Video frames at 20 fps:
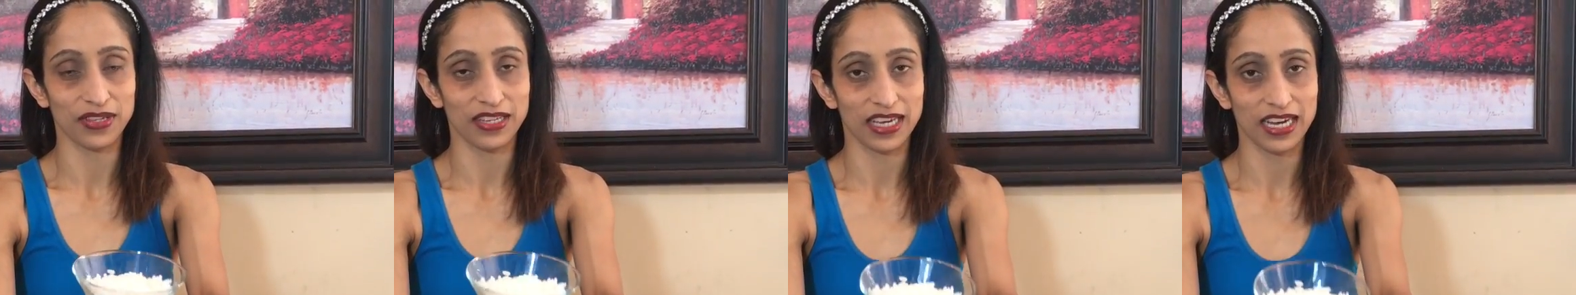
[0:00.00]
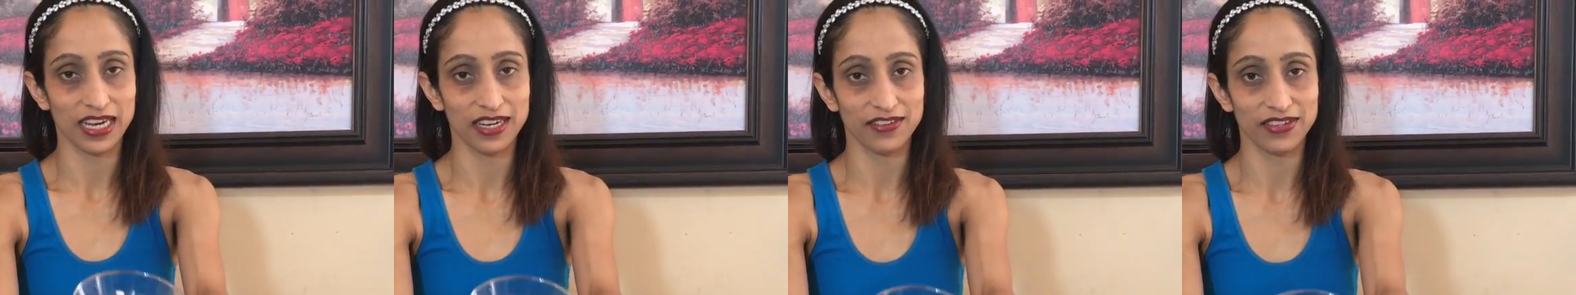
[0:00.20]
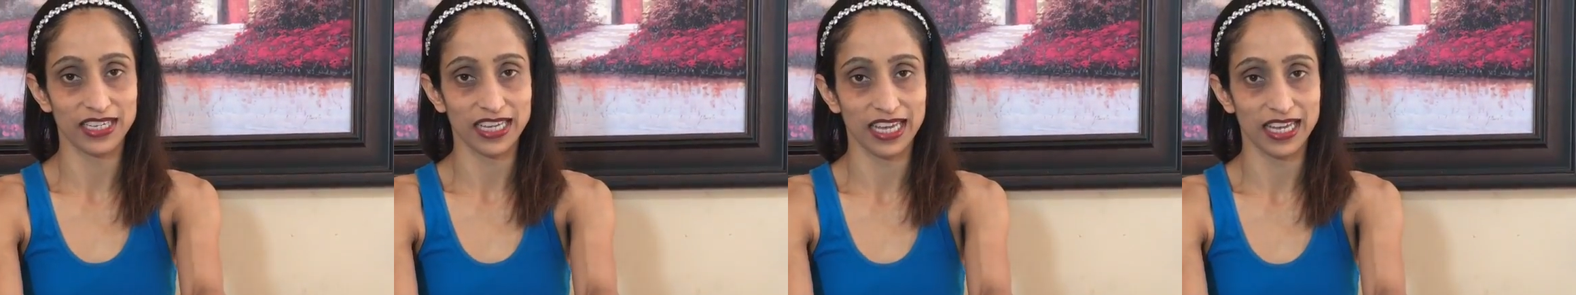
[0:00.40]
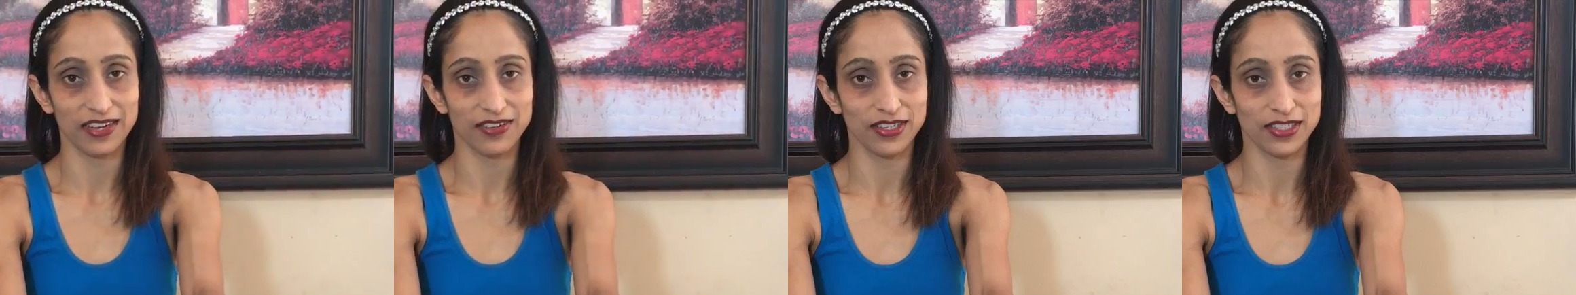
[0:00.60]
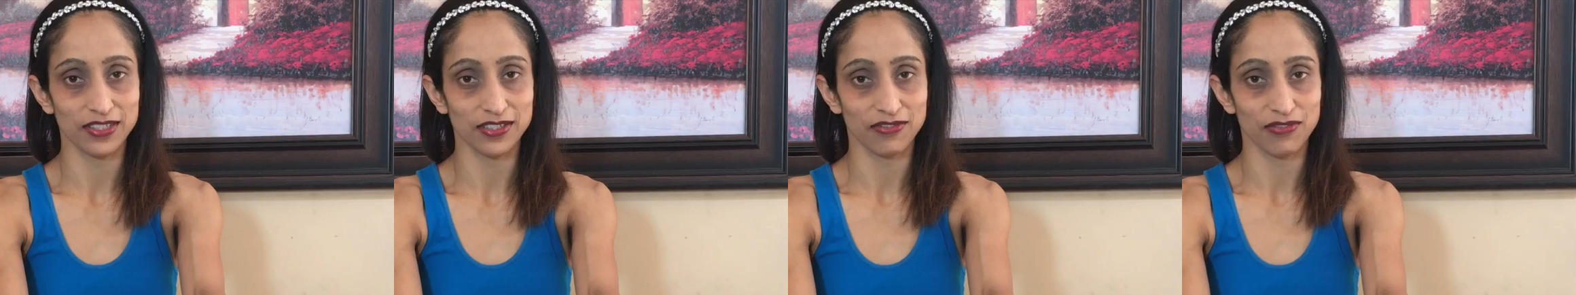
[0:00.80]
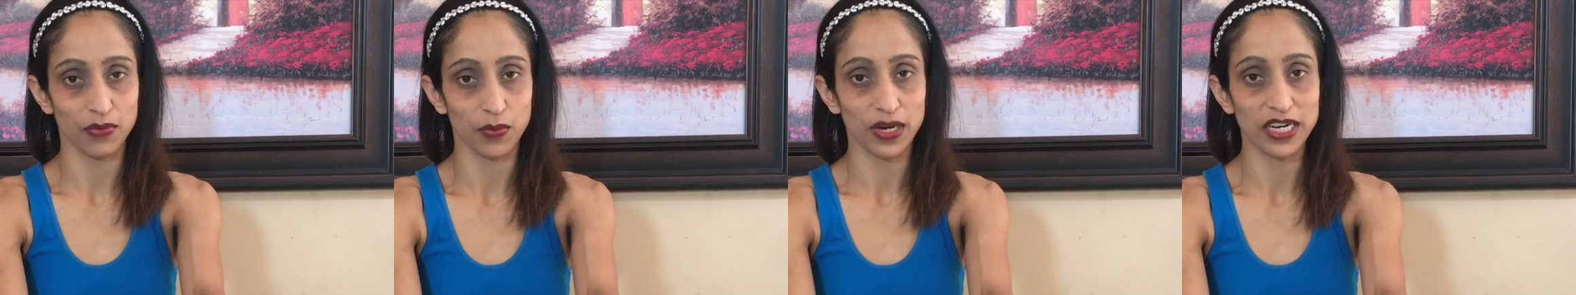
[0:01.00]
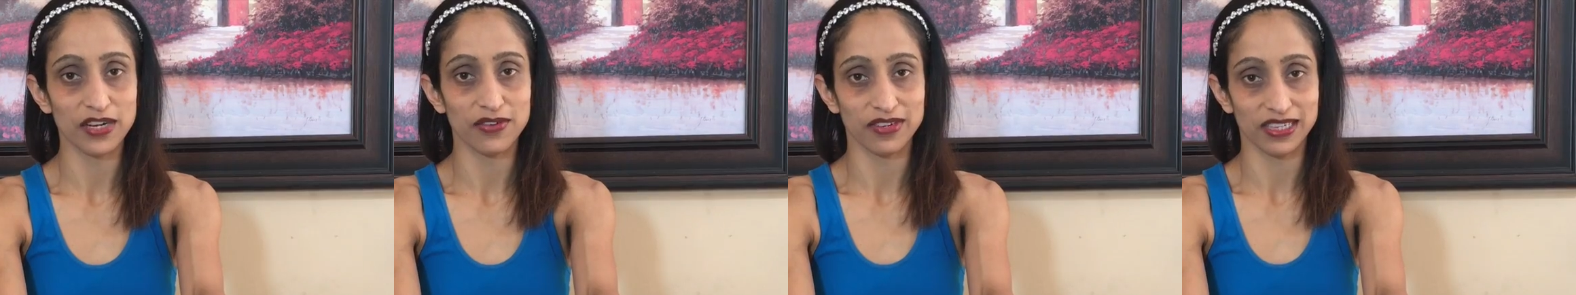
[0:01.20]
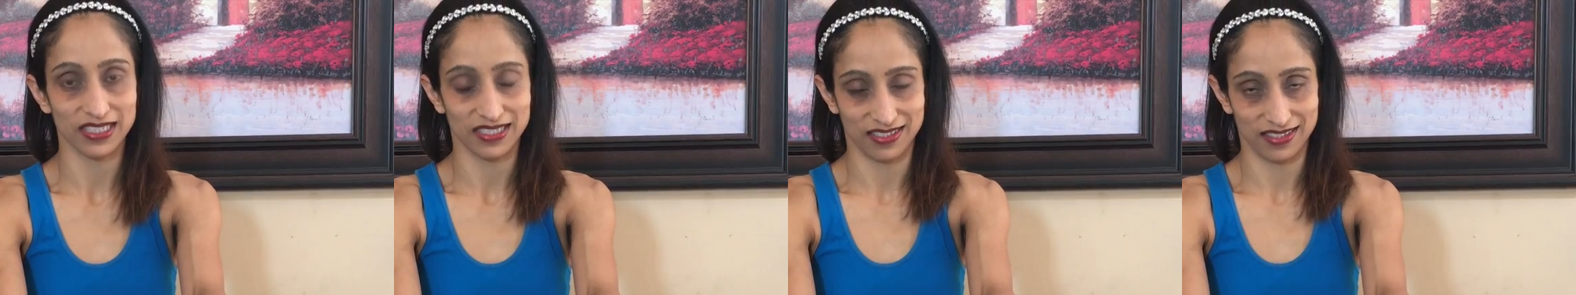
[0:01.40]
100 calories of
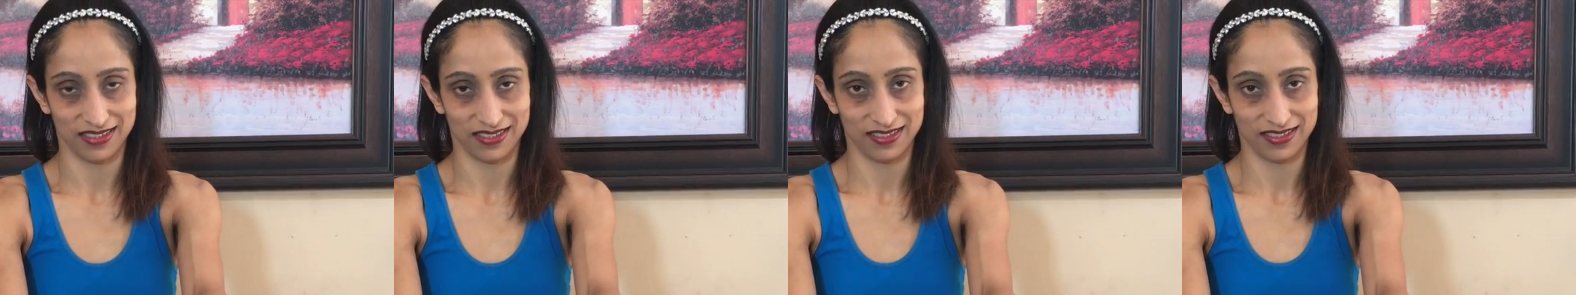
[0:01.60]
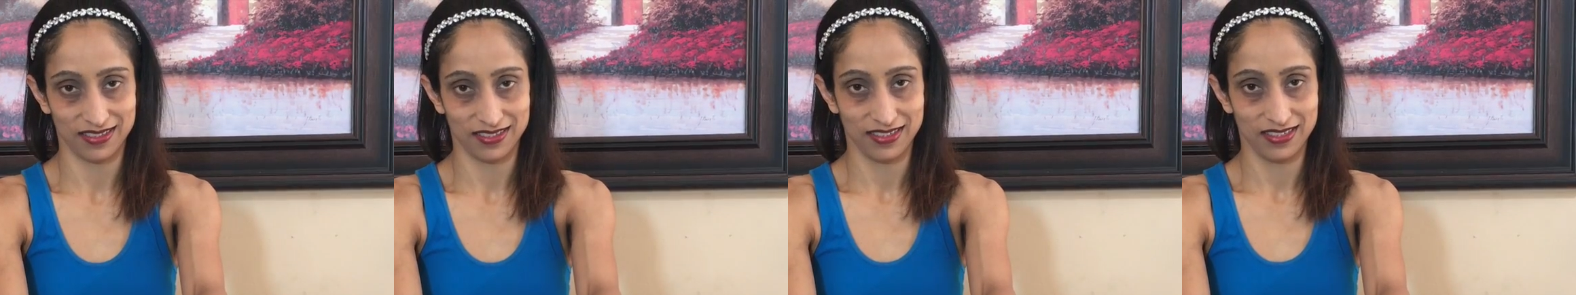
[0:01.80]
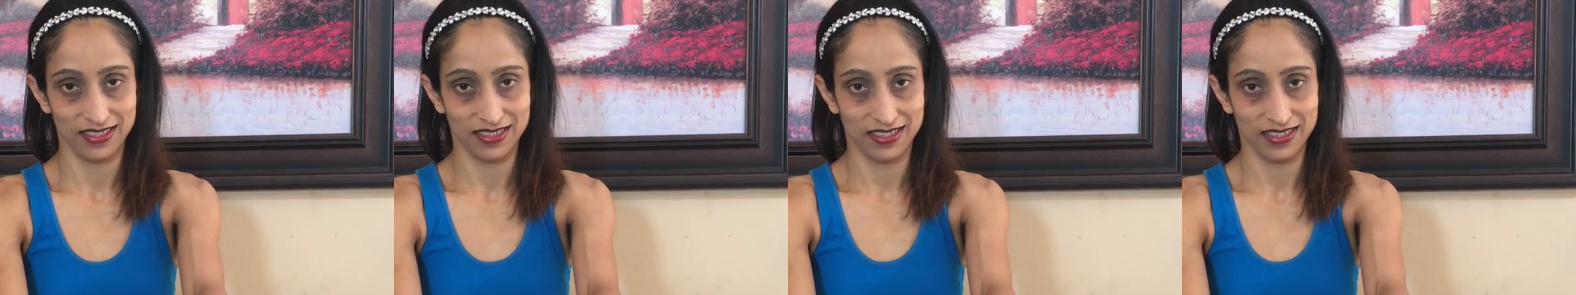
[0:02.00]
white rice.